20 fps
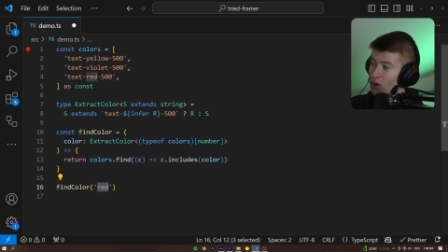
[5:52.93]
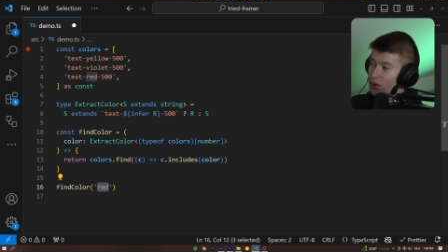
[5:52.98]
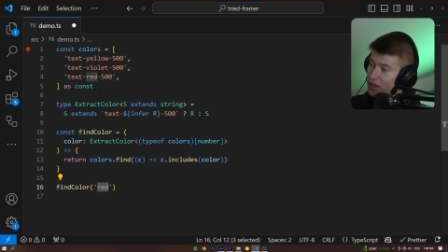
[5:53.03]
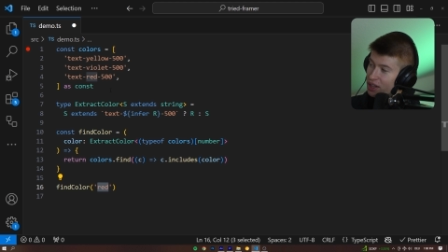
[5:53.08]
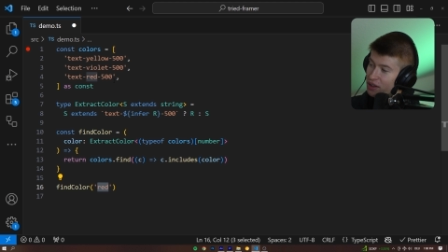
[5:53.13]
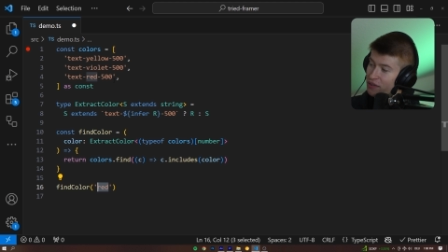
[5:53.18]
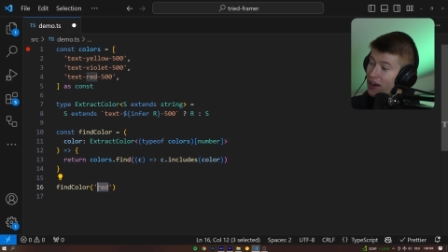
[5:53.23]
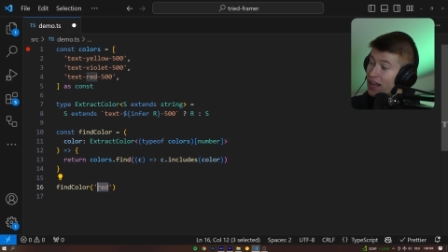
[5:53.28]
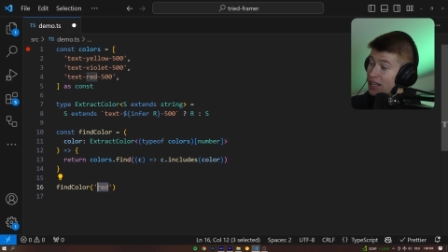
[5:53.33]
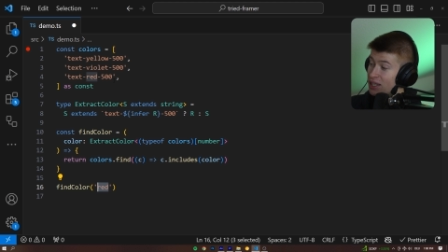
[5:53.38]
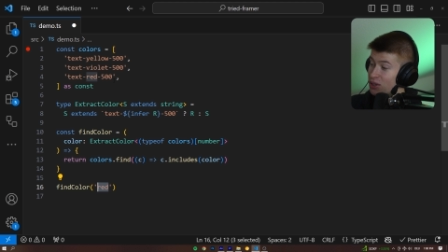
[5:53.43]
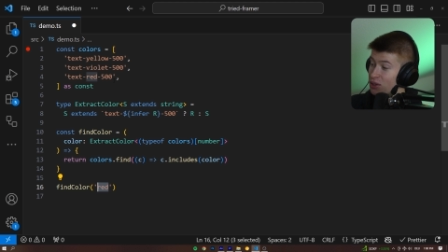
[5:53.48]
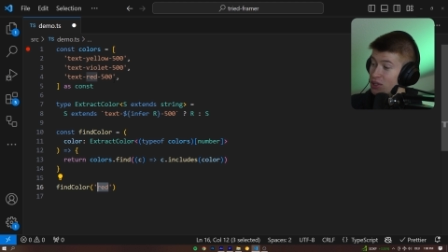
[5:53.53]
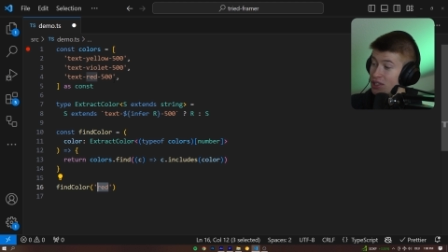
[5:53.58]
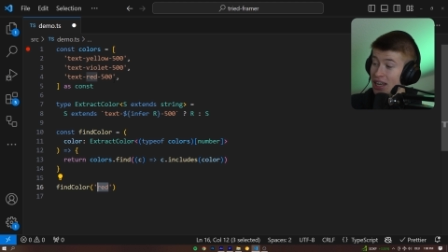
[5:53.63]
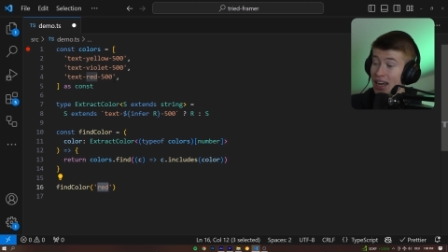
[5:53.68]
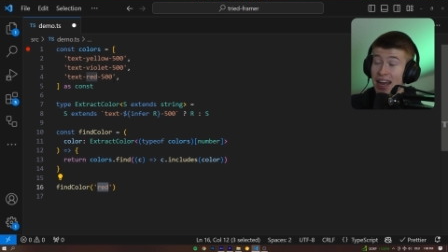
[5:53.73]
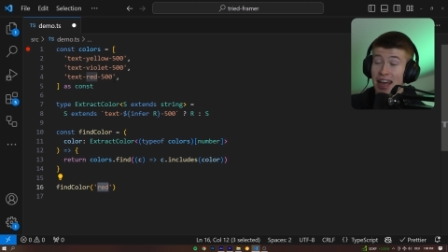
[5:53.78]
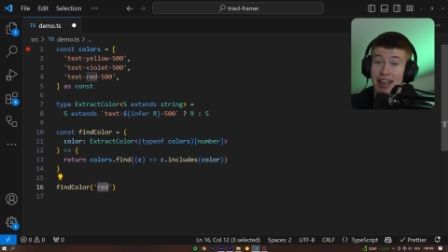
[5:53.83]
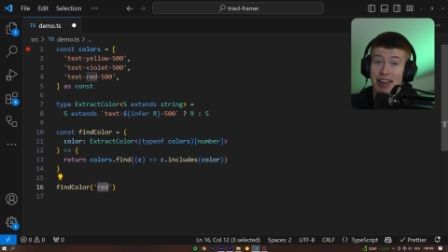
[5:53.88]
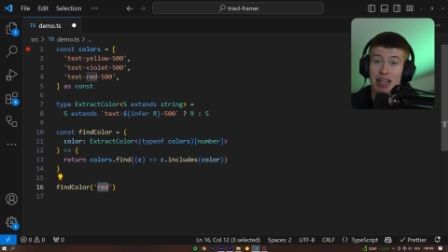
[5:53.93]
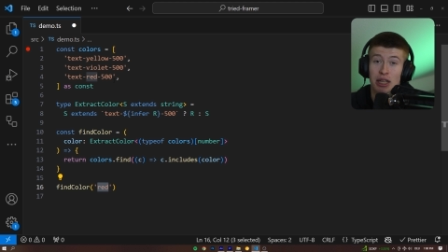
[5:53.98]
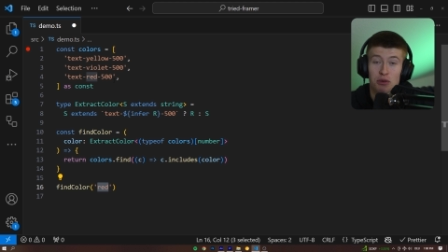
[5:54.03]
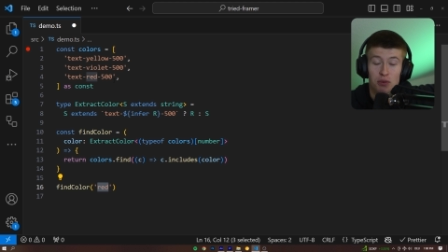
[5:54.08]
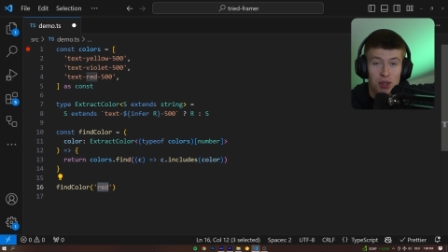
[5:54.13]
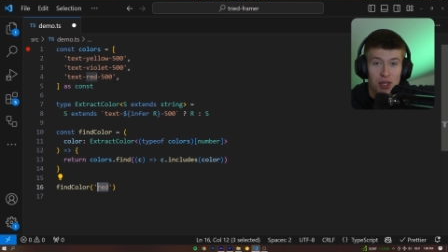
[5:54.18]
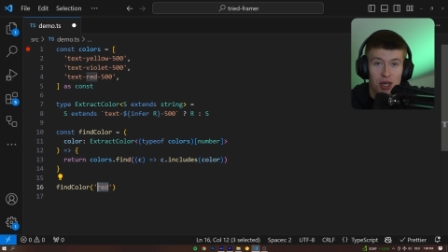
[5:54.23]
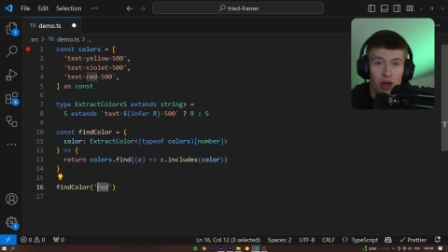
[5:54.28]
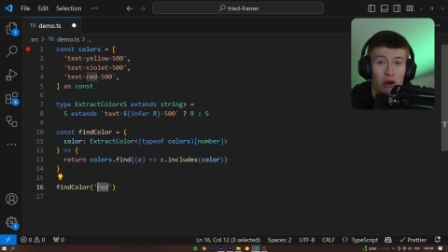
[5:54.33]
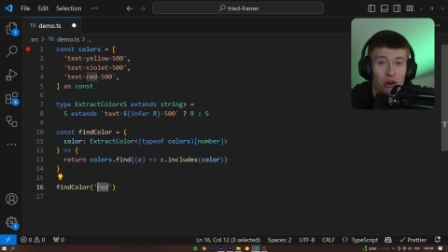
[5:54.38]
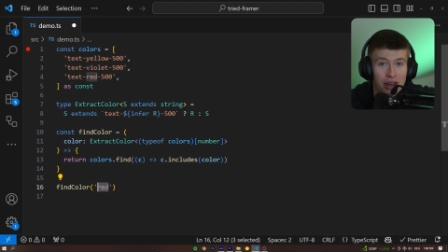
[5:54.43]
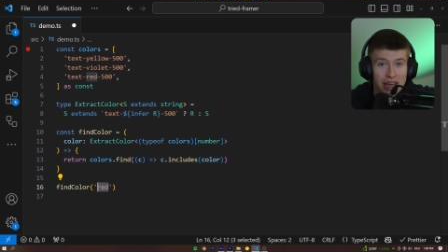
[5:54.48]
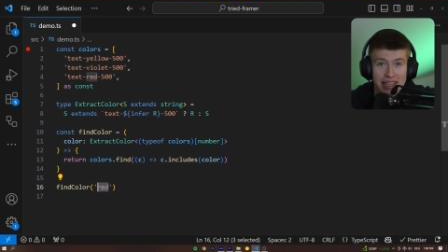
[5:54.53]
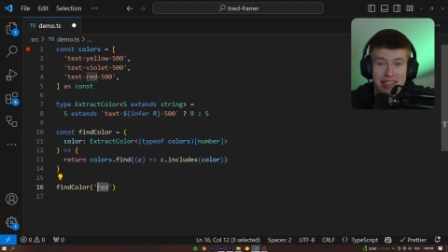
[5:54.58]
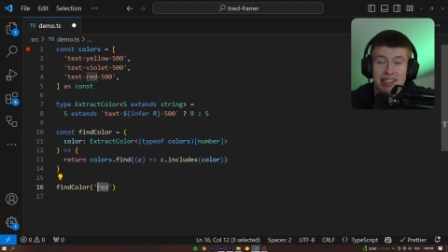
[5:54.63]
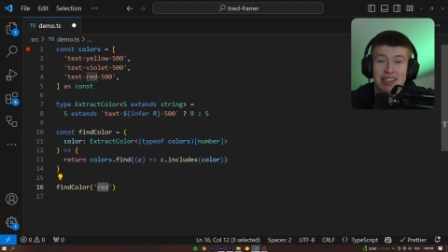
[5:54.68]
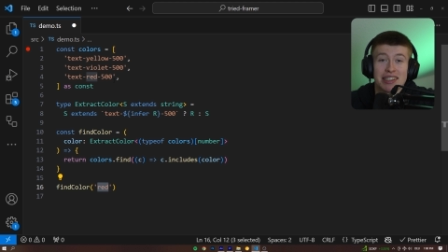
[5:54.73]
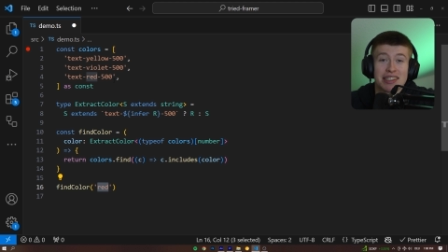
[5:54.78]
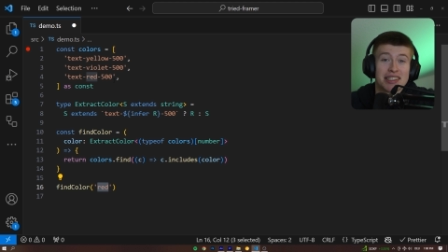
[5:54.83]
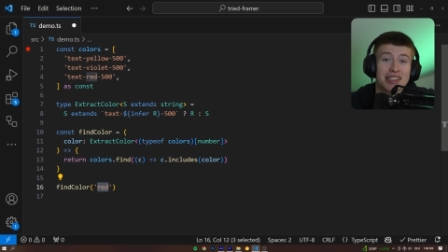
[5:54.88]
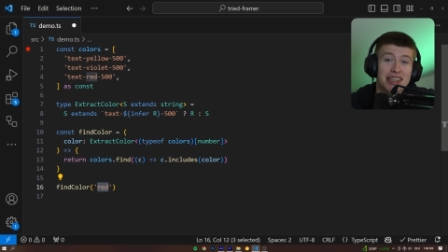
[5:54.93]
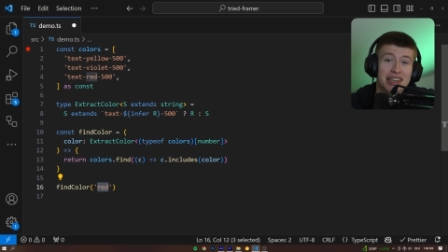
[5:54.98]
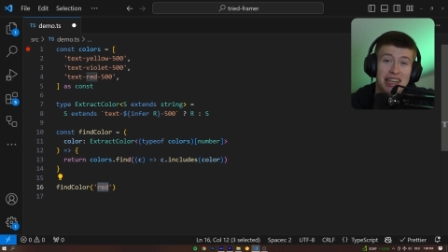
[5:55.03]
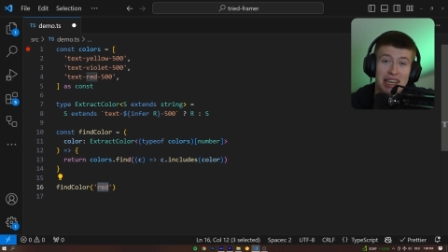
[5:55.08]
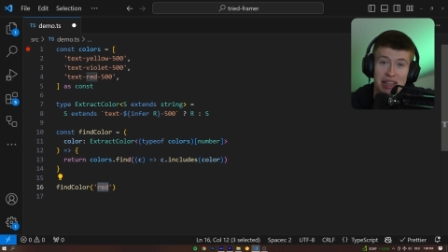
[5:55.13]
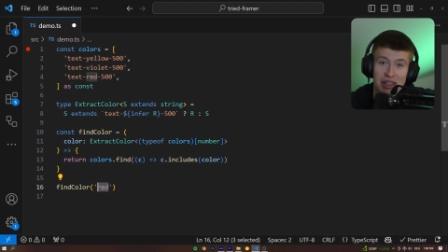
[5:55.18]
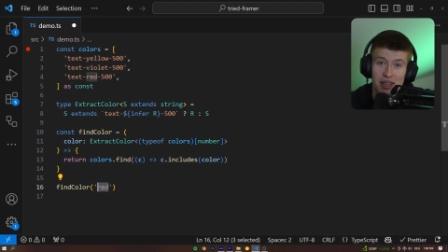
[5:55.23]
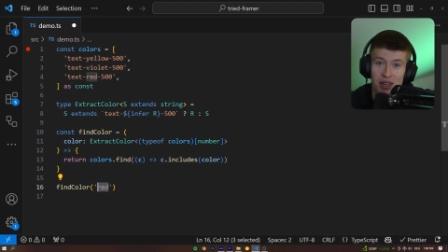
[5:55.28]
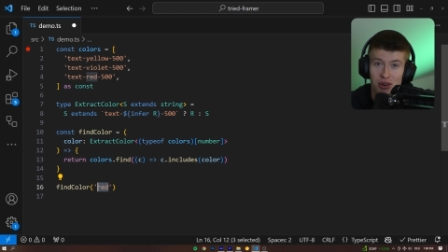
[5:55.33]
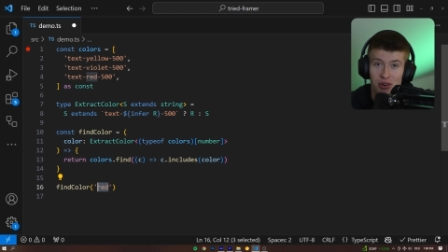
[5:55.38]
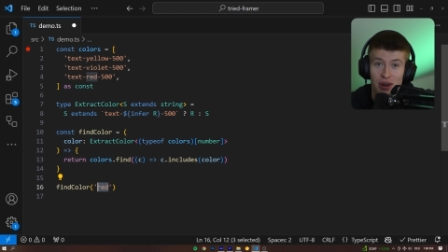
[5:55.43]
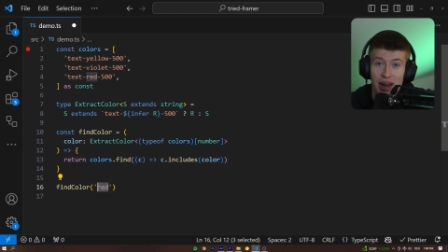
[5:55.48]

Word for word: only the values that we know exist in the